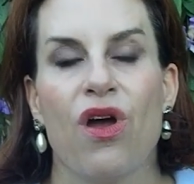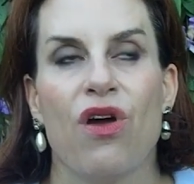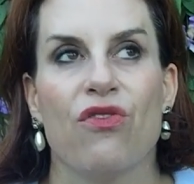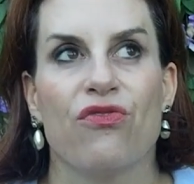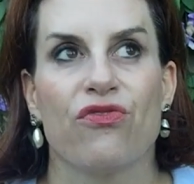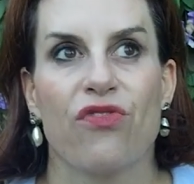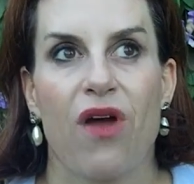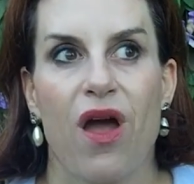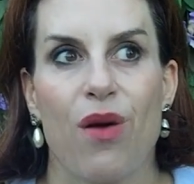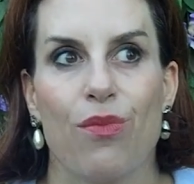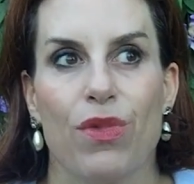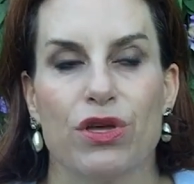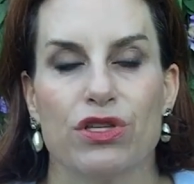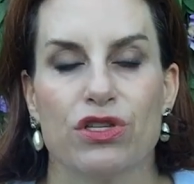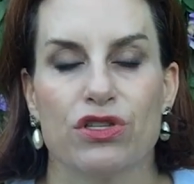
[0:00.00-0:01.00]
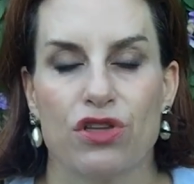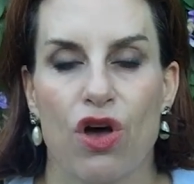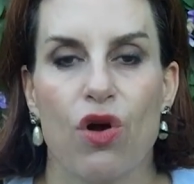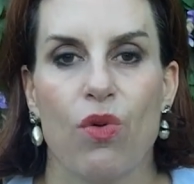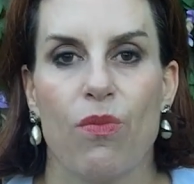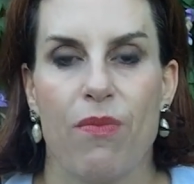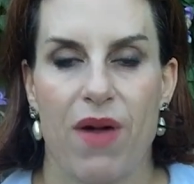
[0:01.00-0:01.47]
from
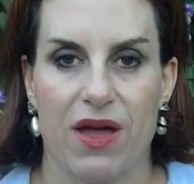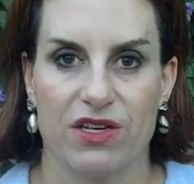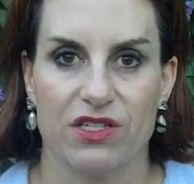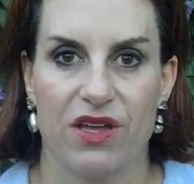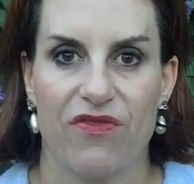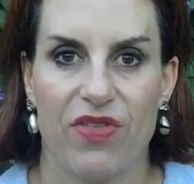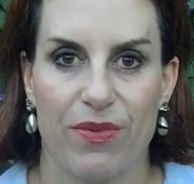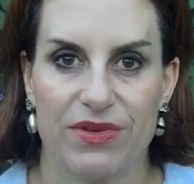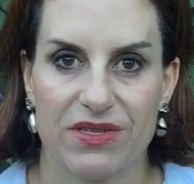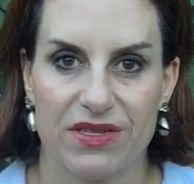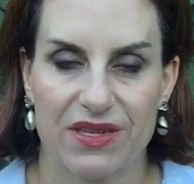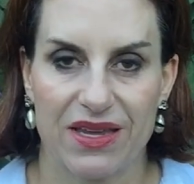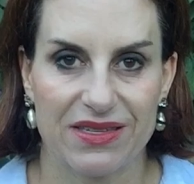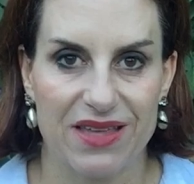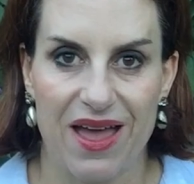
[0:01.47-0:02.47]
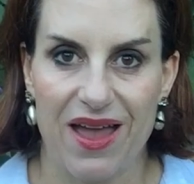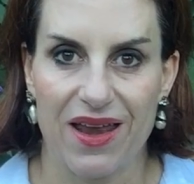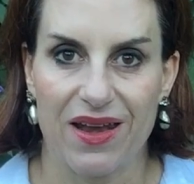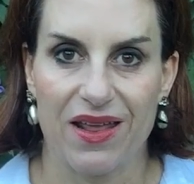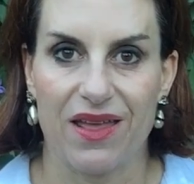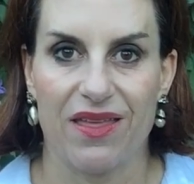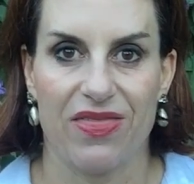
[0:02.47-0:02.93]
so much of the business
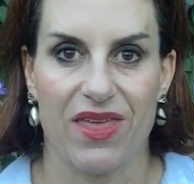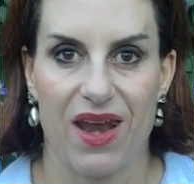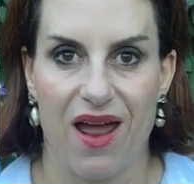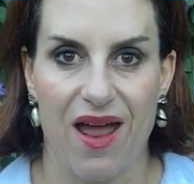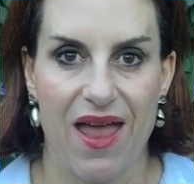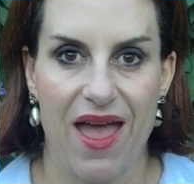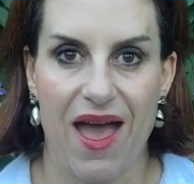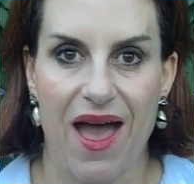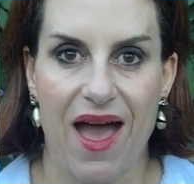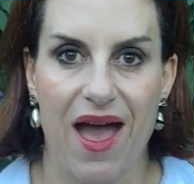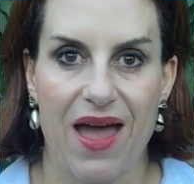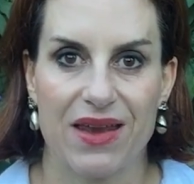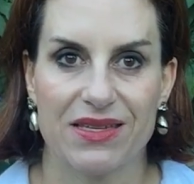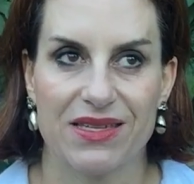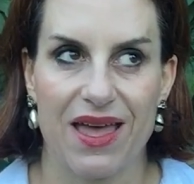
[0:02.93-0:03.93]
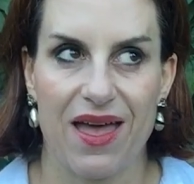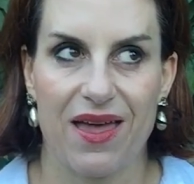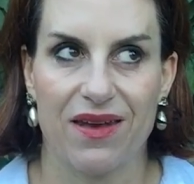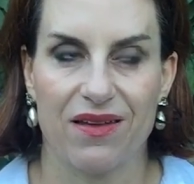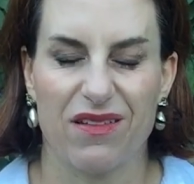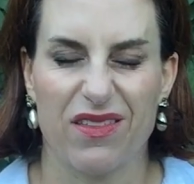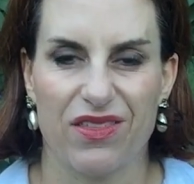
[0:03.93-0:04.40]
anxiety that I had
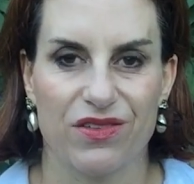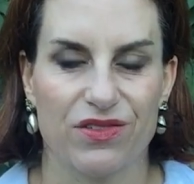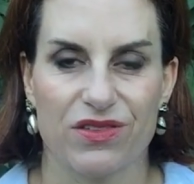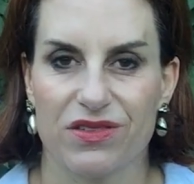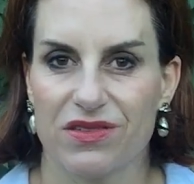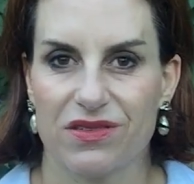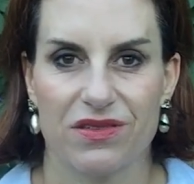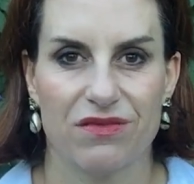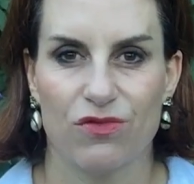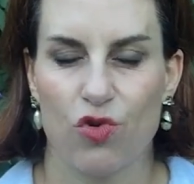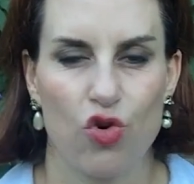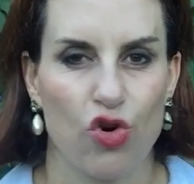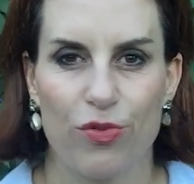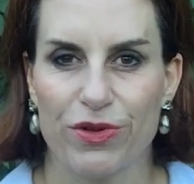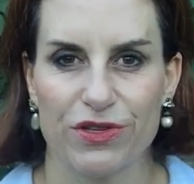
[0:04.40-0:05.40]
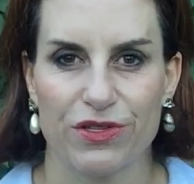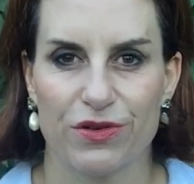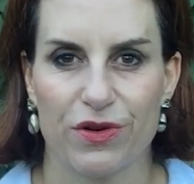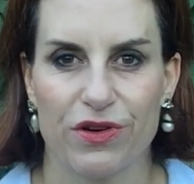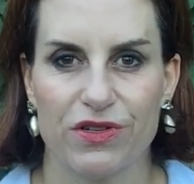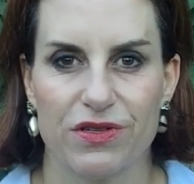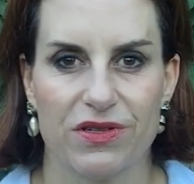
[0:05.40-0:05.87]
and all those horrible
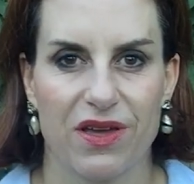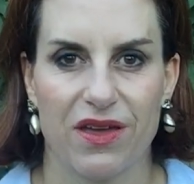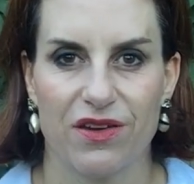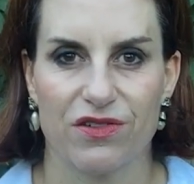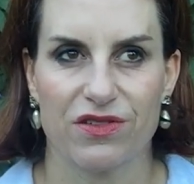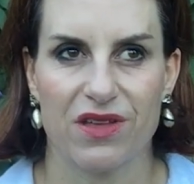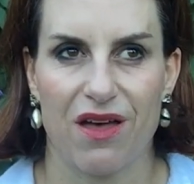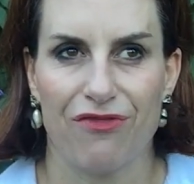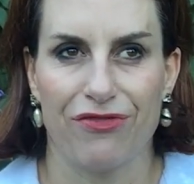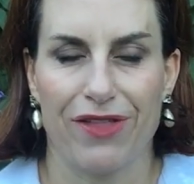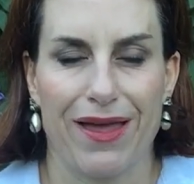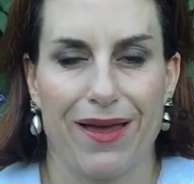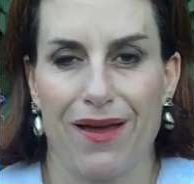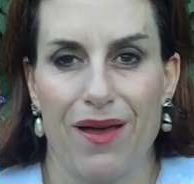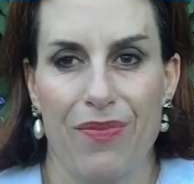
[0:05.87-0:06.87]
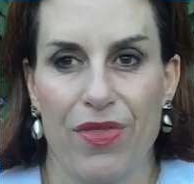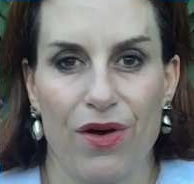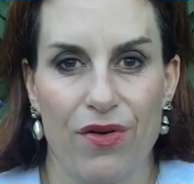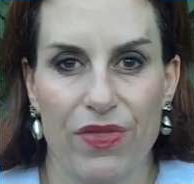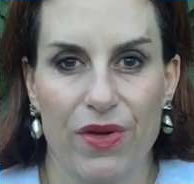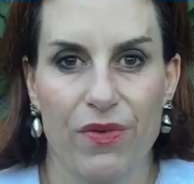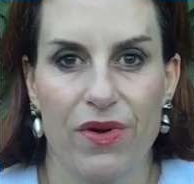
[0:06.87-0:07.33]
stories you tell yourself. Like, I'm the
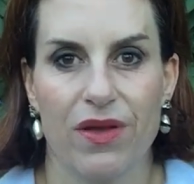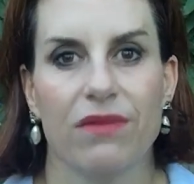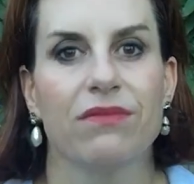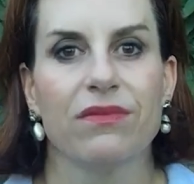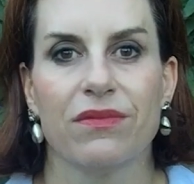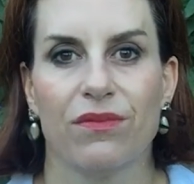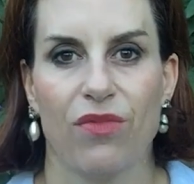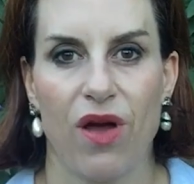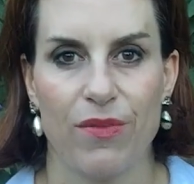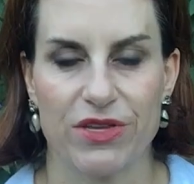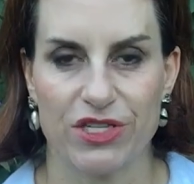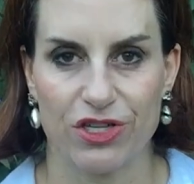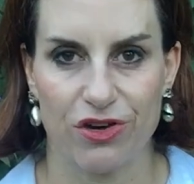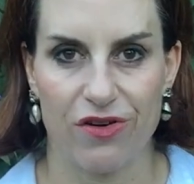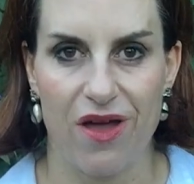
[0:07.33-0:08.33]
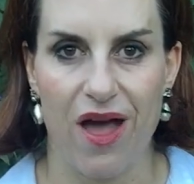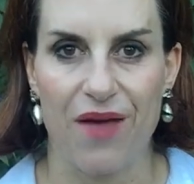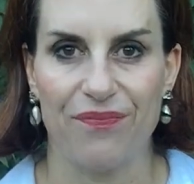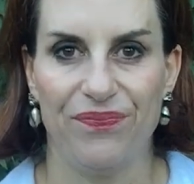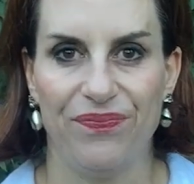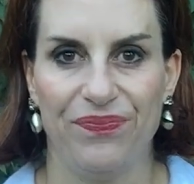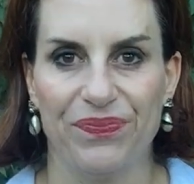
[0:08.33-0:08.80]
only one. Promise you're not.
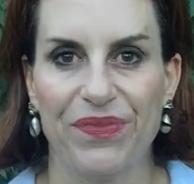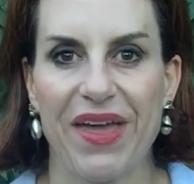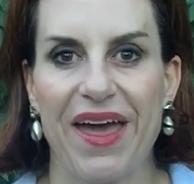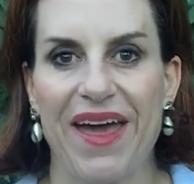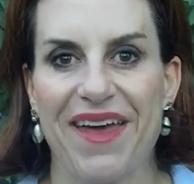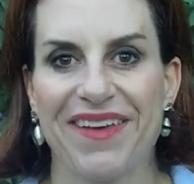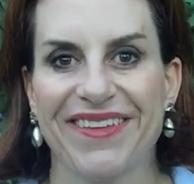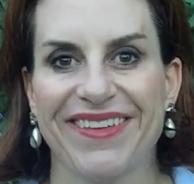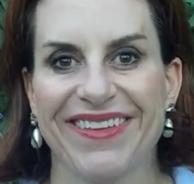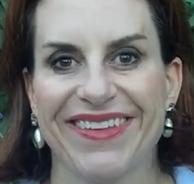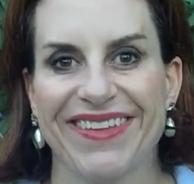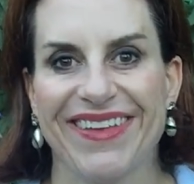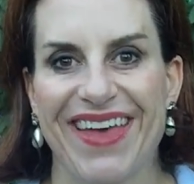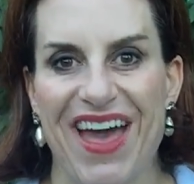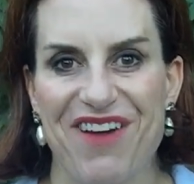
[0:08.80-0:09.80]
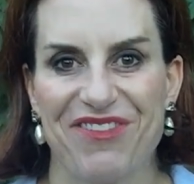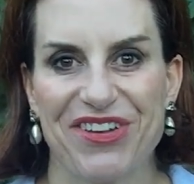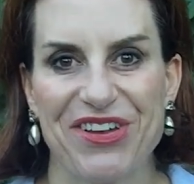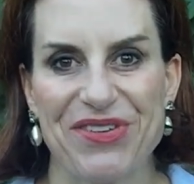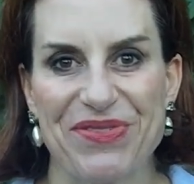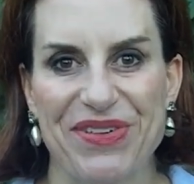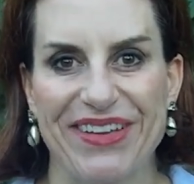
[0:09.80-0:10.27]
Okay. Have a
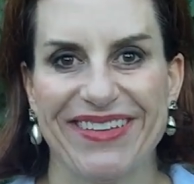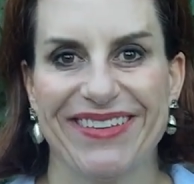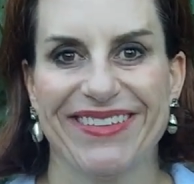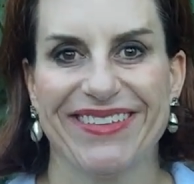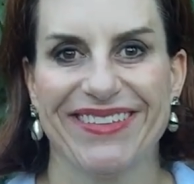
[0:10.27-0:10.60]
good one.